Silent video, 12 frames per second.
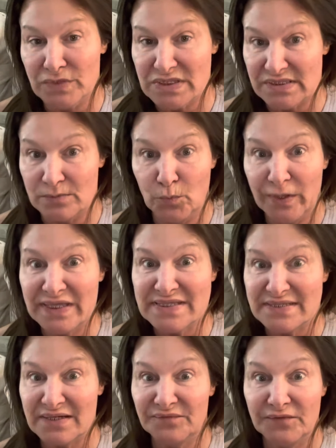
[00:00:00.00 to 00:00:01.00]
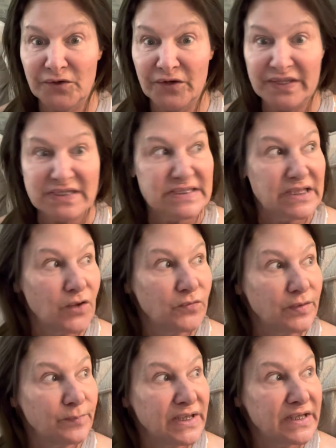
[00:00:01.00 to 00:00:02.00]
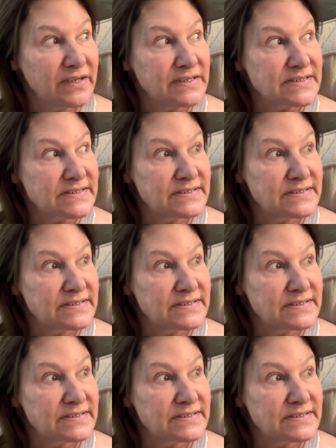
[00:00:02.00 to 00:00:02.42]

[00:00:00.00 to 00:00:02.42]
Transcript: some wicked stuff underneath his clothing because